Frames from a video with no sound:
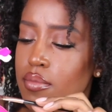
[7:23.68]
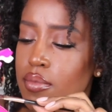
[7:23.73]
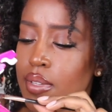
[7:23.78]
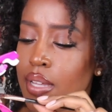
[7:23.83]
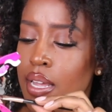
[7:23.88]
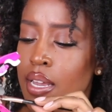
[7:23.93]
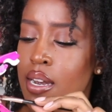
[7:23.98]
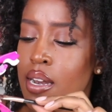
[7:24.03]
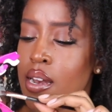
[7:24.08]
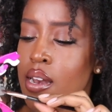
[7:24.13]

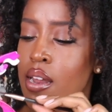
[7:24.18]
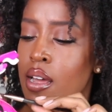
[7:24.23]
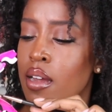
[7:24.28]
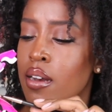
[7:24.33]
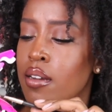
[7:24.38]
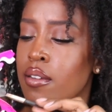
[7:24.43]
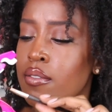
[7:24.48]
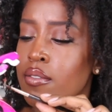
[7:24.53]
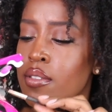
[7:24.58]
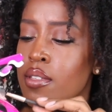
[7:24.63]
Like,
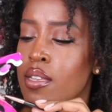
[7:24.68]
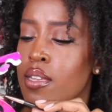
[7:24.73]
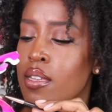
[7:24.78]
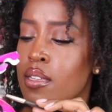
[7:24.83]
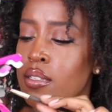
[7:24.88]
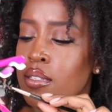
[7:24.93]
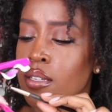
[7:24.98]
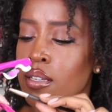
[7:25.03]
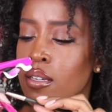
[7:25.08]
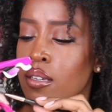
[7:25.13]
none of
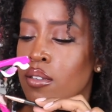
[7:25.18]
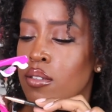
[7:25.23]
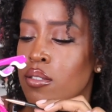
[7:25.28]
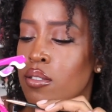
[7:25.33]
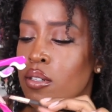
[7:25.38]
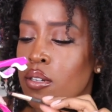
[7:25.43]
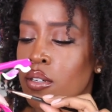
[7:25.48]
these nails